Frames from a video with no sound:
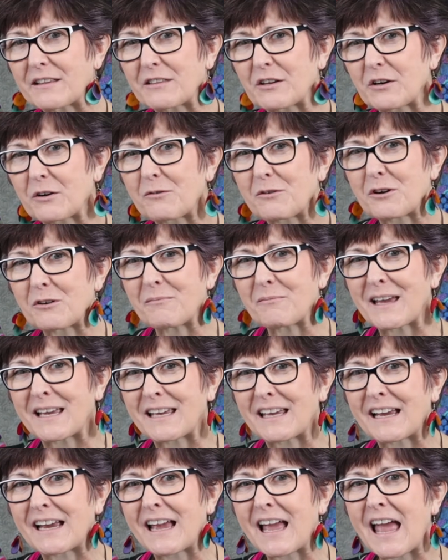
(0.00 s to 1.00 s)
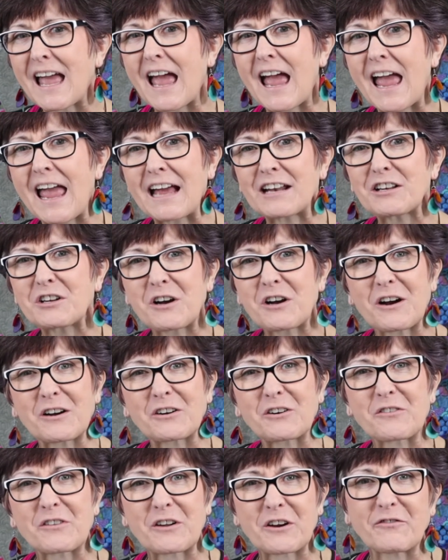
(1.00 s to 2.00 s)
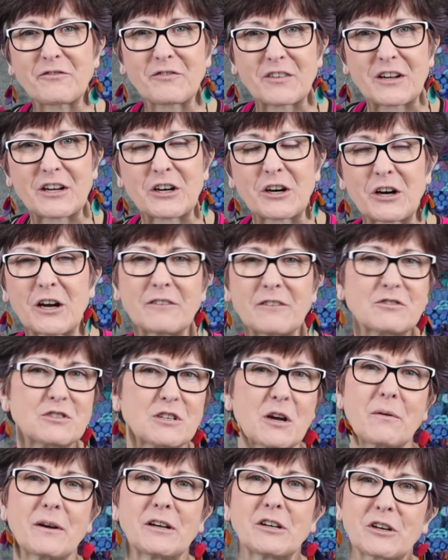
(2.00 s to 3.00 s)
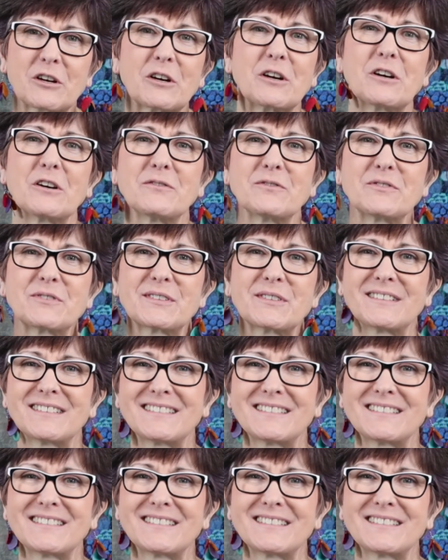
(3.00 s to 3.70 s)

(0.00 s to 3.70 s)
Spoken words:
their quilt making and conquer their fear of sewing curves.